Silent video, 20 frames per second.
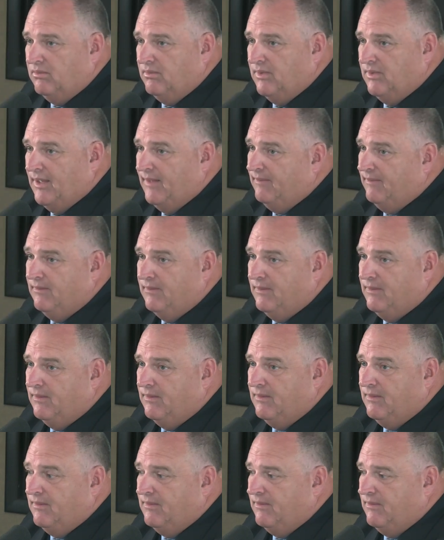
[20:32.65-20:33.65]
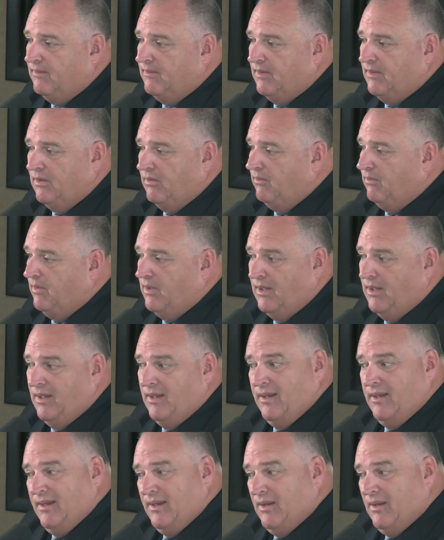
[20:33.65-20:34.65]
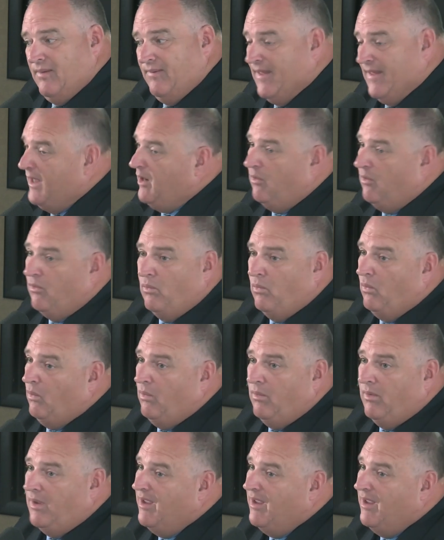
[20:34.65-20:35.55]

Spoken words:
and they don't.